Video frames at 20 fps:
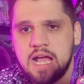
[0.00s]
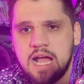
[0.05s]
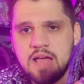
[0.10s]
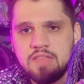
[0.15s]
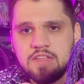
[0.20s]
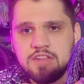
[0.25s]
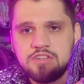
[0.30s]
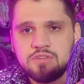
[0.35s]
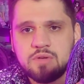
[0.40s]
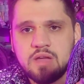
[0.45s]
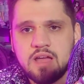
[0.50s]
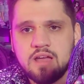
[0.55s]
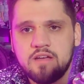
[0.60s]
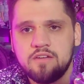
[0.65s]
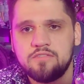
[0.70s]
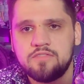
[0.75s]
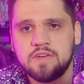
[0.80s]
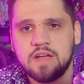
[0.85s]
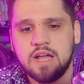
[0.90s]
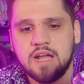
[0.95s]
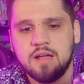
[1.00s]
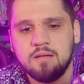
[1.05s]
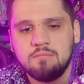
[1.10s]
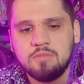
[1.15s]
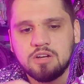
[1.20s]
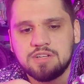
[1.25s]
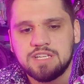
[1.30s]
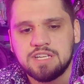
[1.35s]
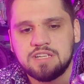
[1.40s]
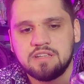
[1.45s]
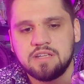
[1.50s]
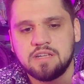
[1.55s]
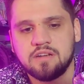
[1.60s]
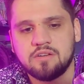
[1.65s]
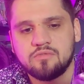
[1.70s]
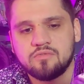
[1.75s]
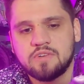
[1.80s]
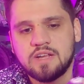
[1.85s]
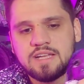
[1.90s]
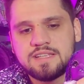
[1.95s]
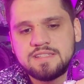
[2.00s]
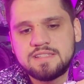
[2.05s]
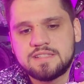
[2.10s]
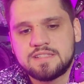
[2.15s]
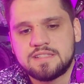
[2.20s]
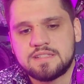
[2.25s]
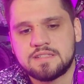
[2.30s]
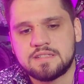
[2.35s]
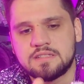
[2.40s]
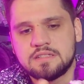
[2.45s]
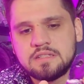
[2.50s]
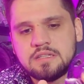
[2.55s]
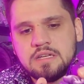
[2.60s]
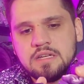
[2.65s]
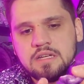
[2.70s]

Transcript: uh, they do have um, articulated wrists.